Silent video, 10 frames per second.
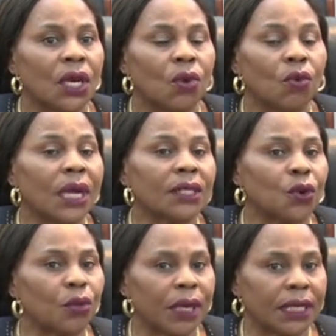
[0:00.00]
was
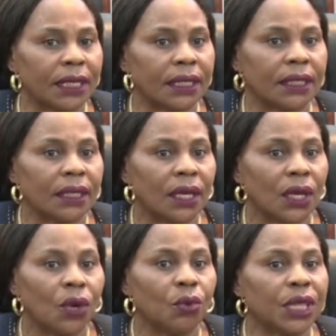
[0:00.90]
commended,
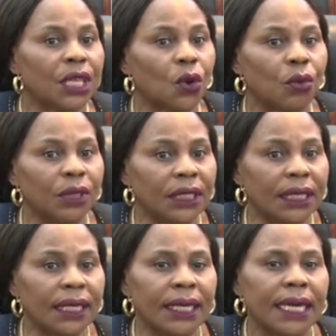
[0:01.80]
with the
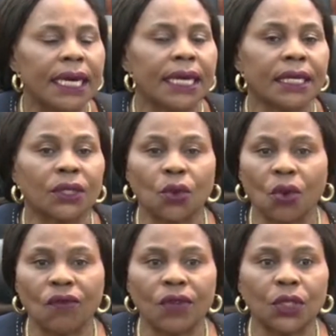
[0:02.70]
Commission
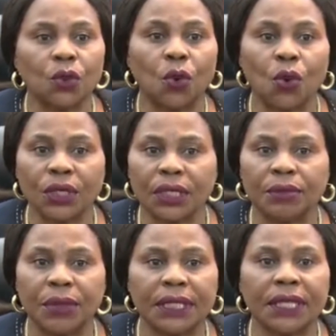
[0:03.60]
resolving to host
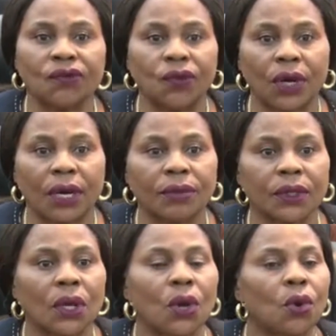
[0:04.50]
business forums
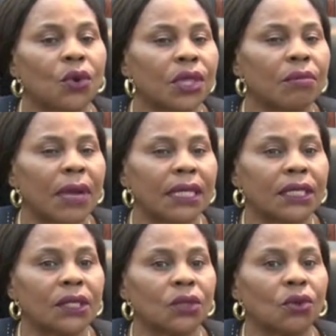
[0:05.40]
on the
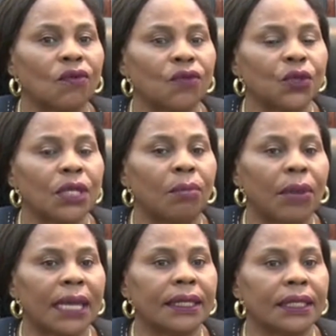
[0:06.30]
margins of future
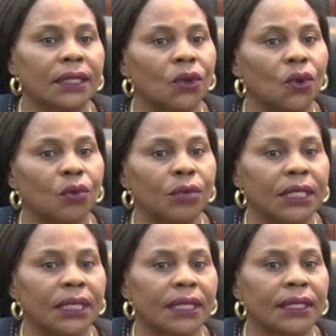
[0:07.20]
binational
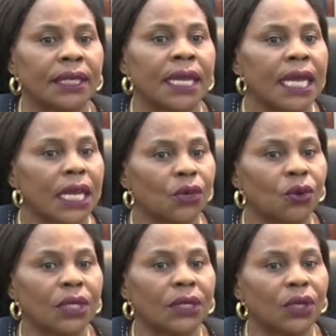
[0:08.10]
commissions in
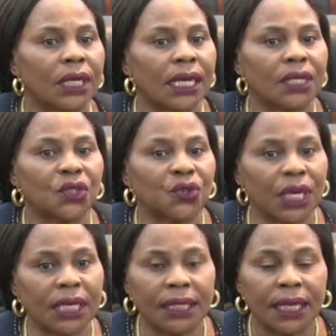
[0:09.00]
order to enhance
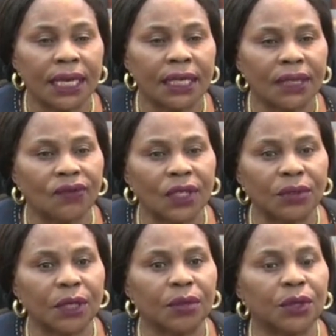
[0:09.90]
trade and
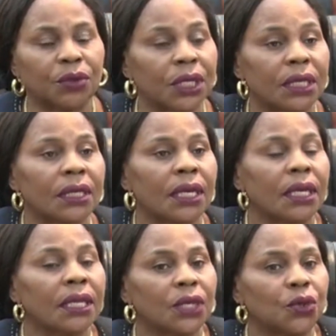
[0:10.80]
investment between
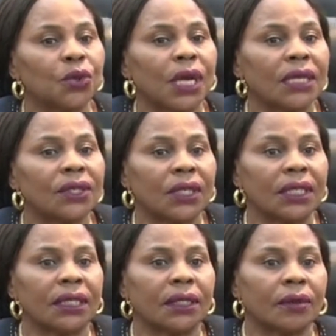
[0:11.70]
the two countries.